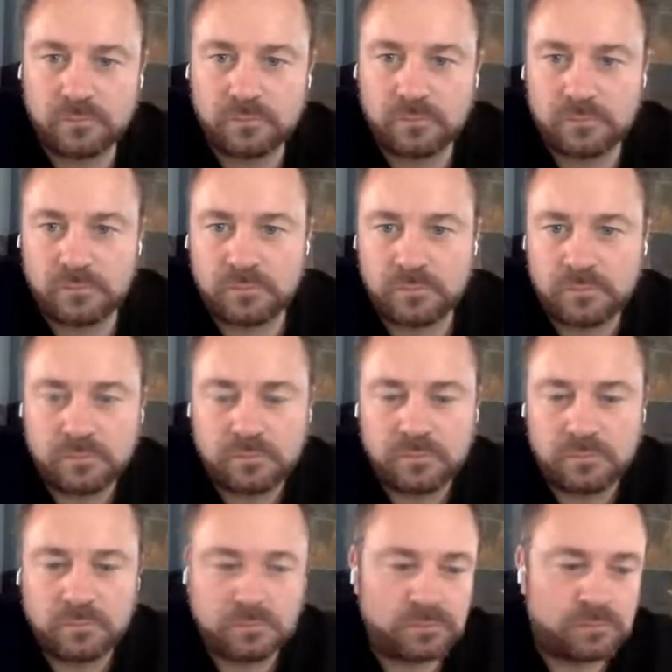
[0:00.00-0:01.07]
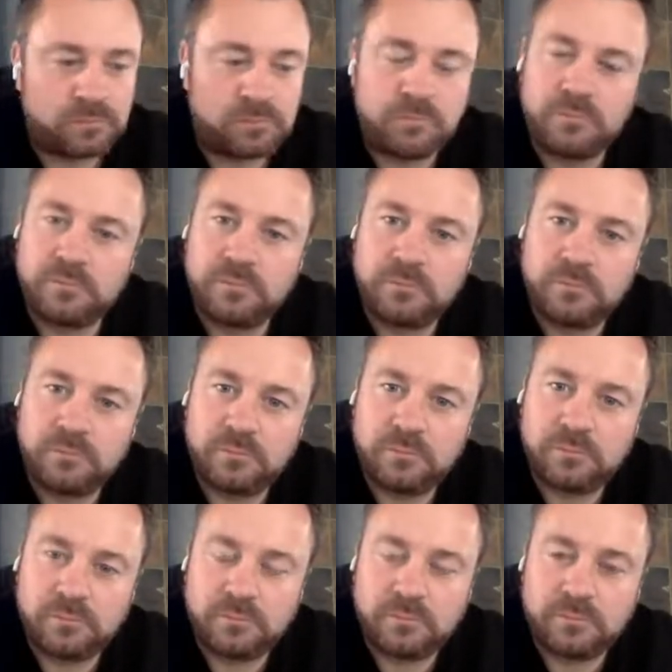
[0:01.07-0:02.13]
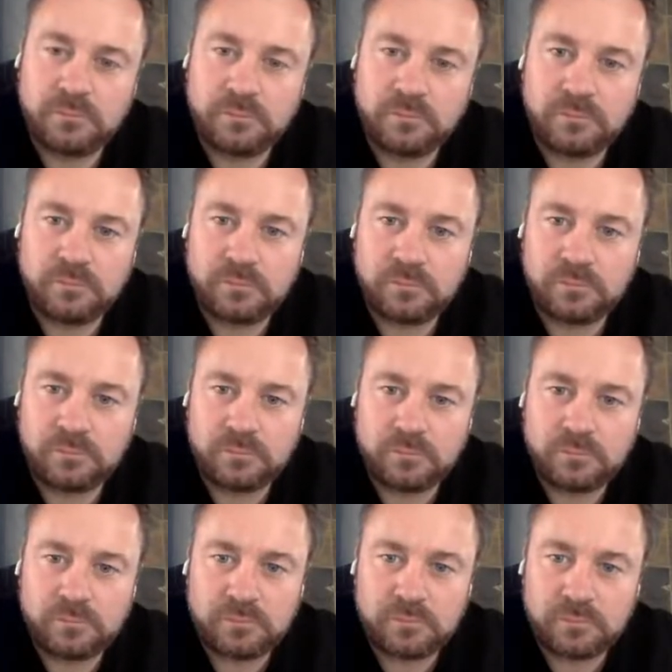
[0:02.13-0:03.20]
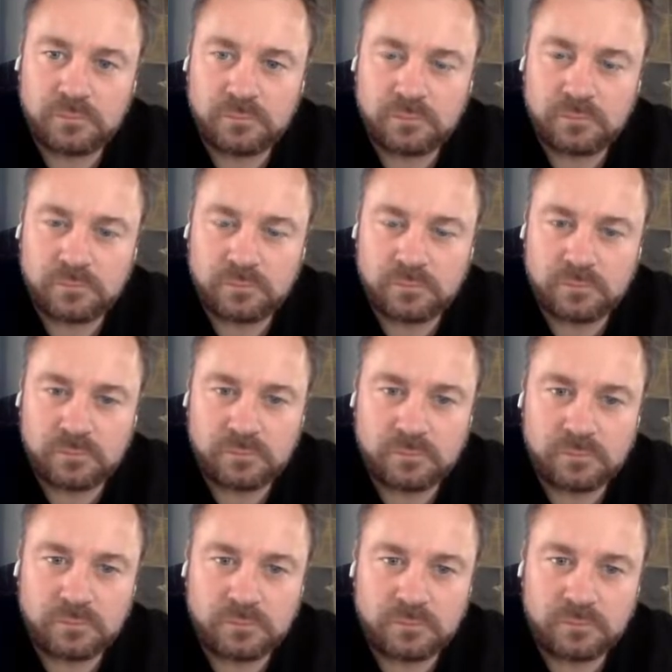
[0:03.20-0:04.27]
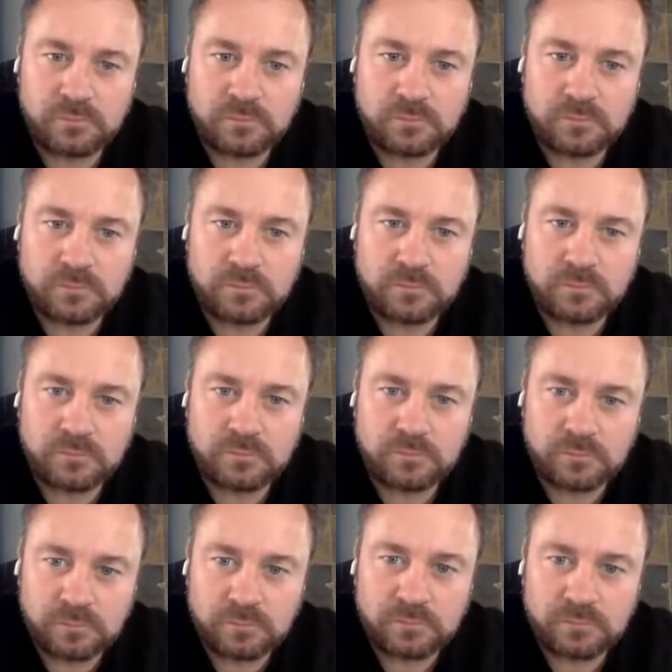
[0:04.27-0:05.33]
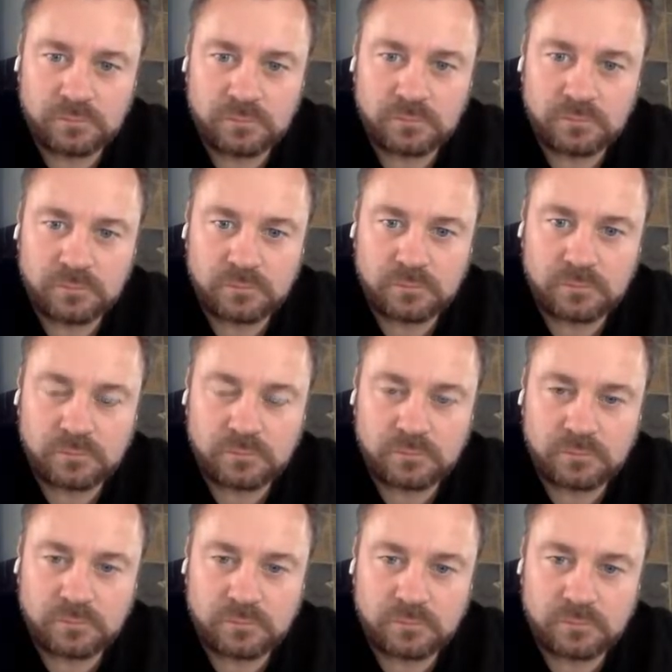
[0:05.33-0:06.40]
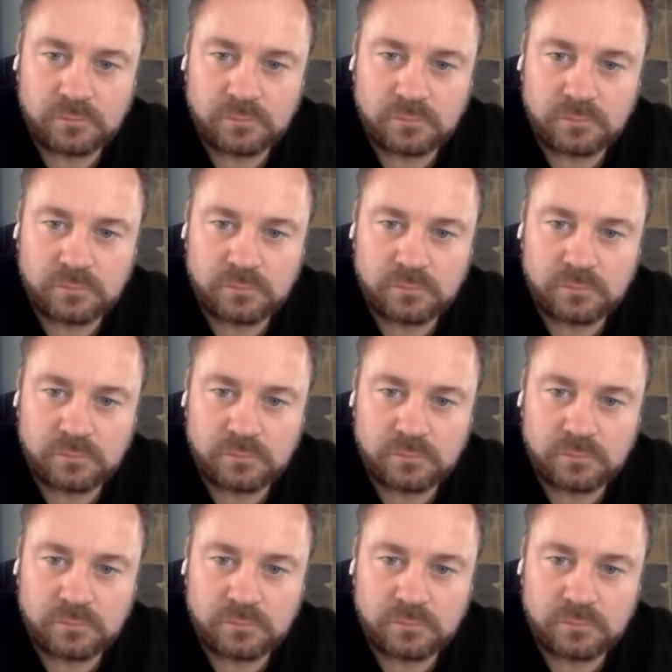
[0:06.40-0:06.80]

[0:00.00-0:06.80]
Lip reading: The person shown says nothing.